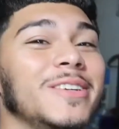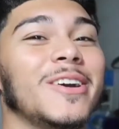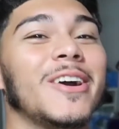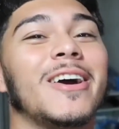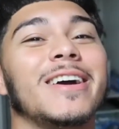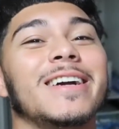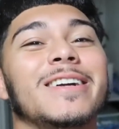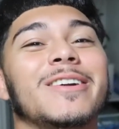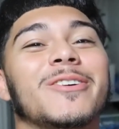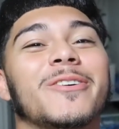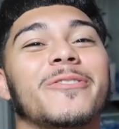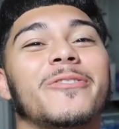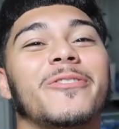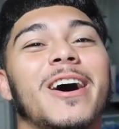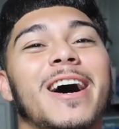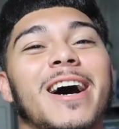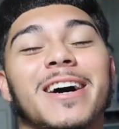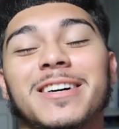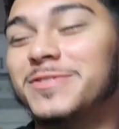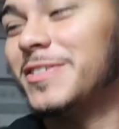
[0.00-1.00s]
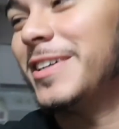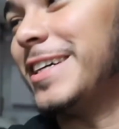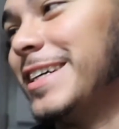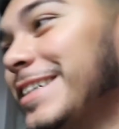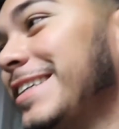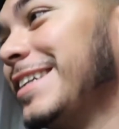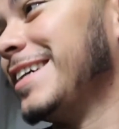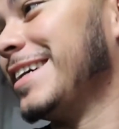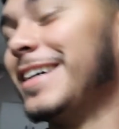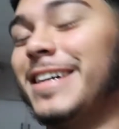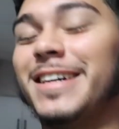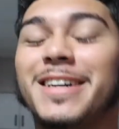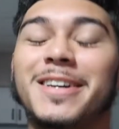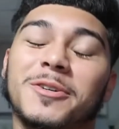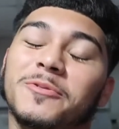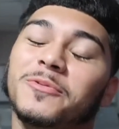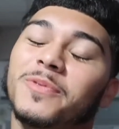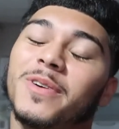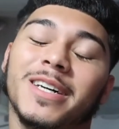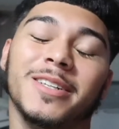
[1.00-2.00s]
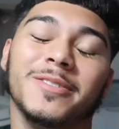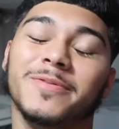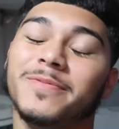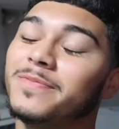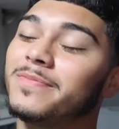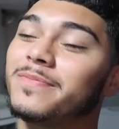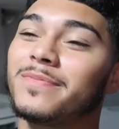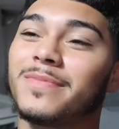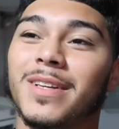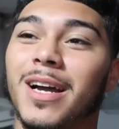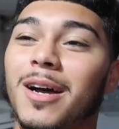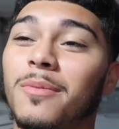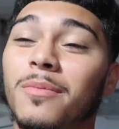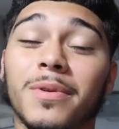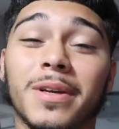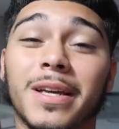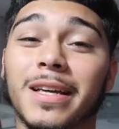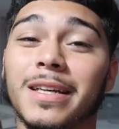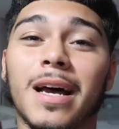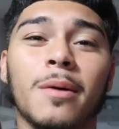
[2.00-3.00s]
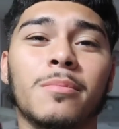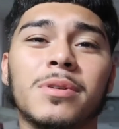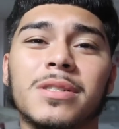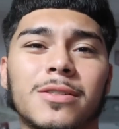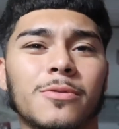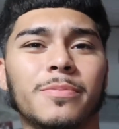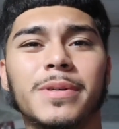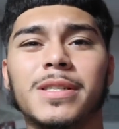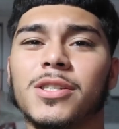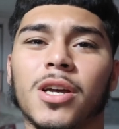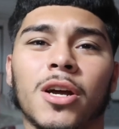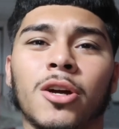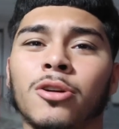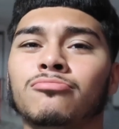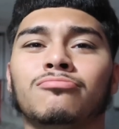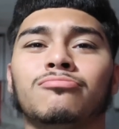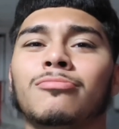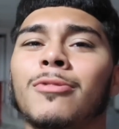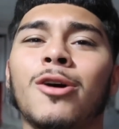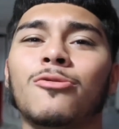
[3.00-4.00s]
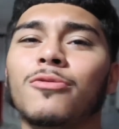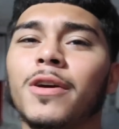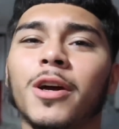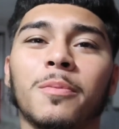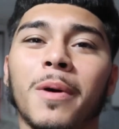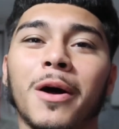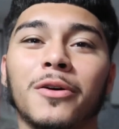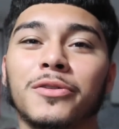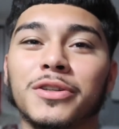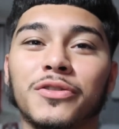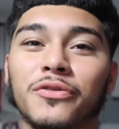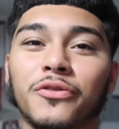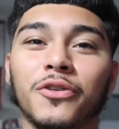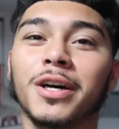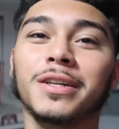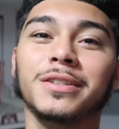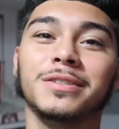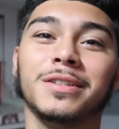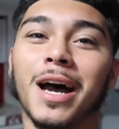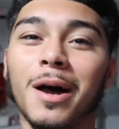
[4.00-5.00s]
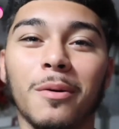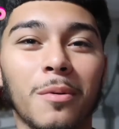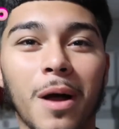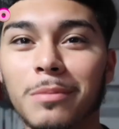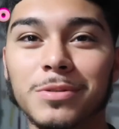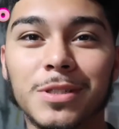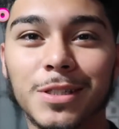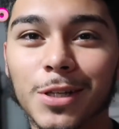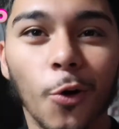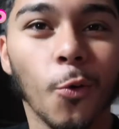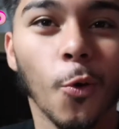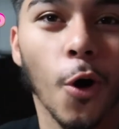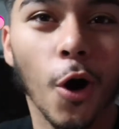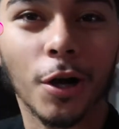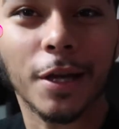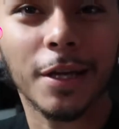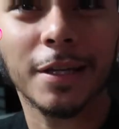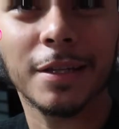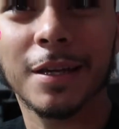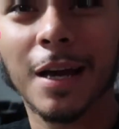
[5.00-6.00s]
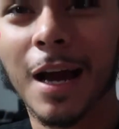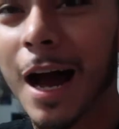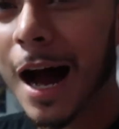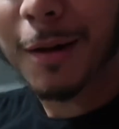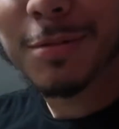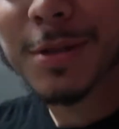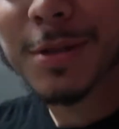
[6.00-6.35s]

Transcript: you already know the vibes man but I'm gonna get. I'm gonna still be turned. I don't care about this foot. I'm, I'm still walking. I'm